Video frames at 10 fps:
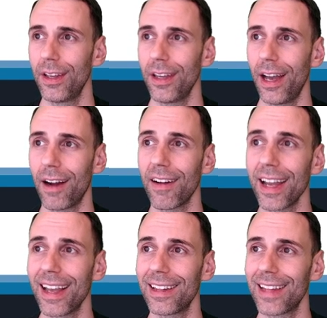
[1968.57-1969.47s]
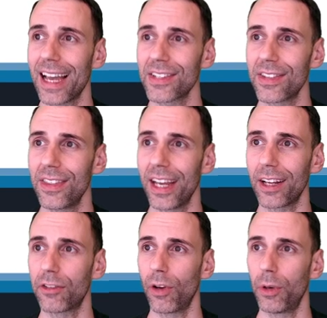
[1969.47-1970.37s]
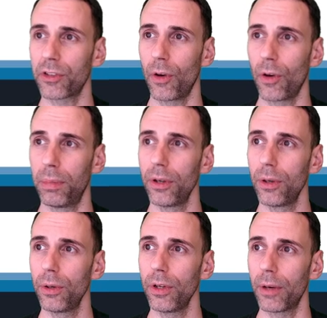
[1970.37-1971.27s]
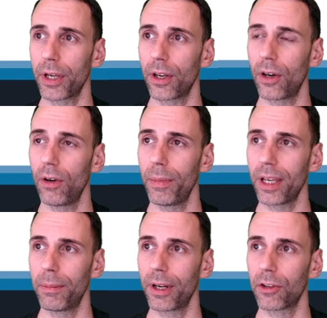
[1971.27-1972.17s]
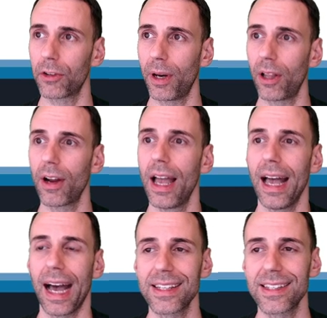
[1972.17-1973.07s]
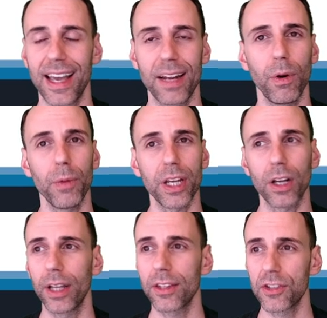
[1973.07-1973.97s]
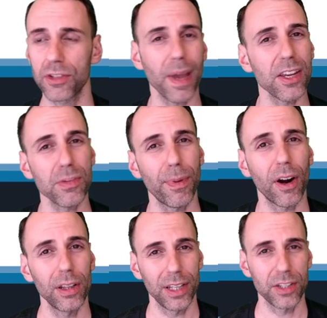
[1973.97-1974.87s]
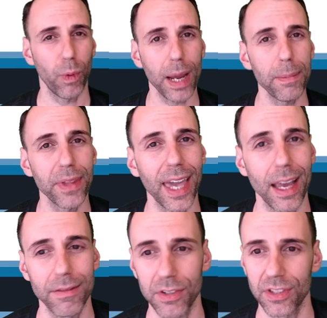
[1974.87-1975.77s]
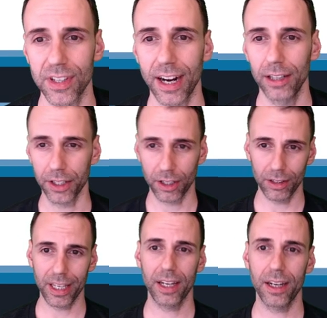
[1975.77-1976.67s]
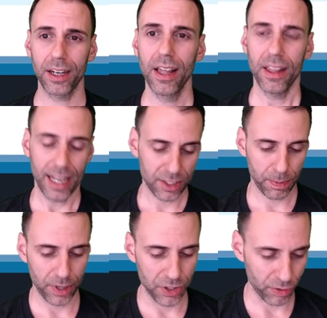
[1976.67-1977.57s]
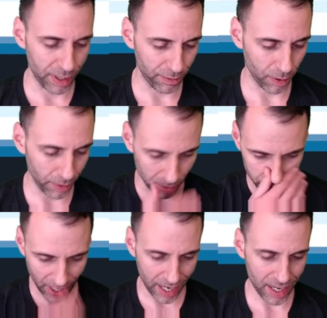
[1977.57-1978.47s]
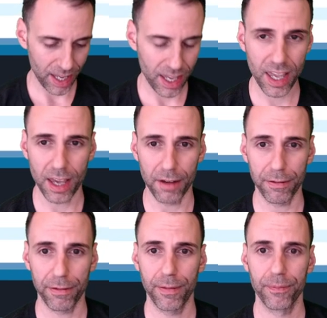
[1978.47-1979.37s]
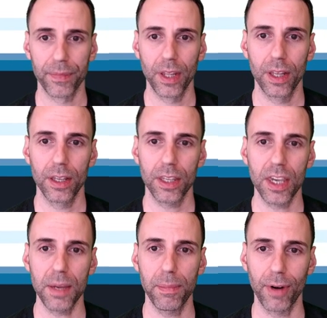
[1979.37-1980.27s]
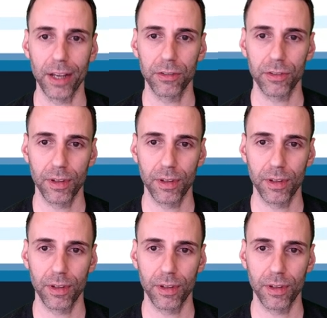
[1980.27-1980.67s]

All right, last thing. So let's go with blue. There we go, make it bigger, smaller. I said when we click the space bar, let's wipe the canvas entirely clean. That's pretty straightforward. We're gonna say if key pressed